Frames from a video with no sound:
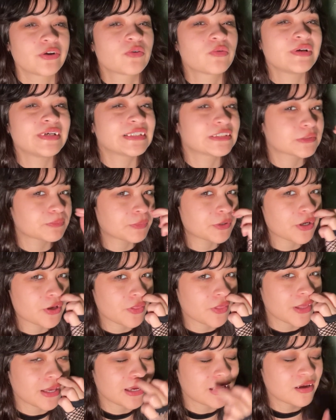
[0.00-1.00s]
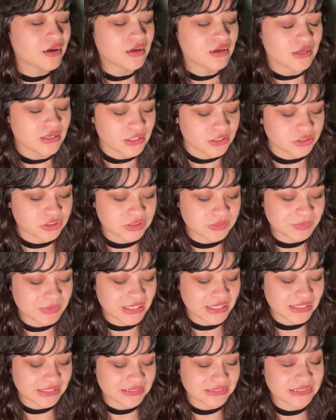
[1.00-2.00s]
quiz per thing, just
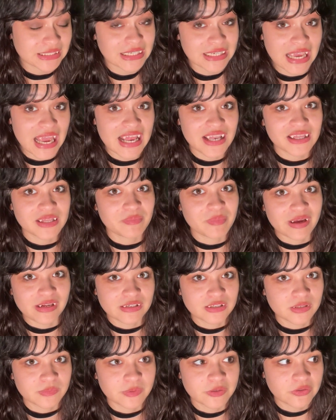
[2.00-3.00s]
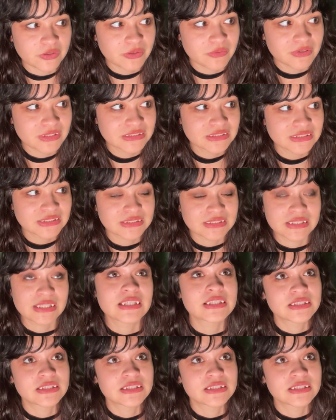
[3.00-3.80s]
because, again, the My Little Pony ones,